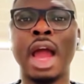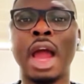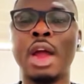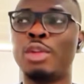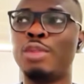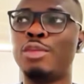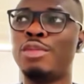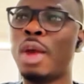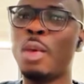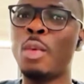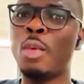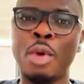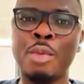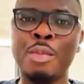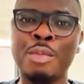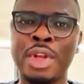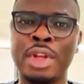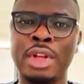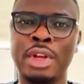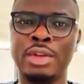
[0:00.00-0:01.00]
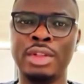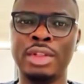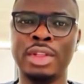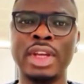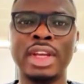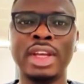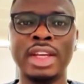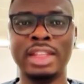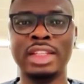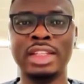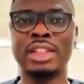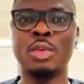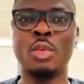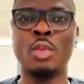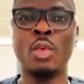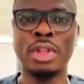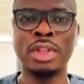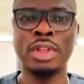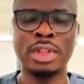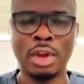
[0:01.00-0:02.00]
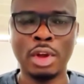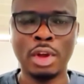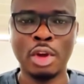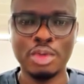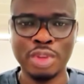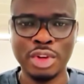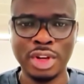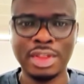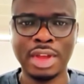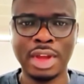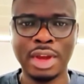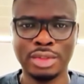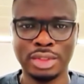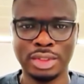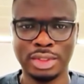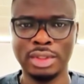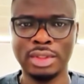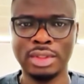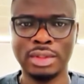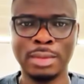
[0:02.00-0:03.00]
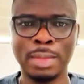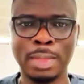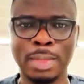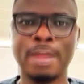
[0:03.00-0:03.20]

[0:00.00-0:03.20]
out of that 1 million is 100,000.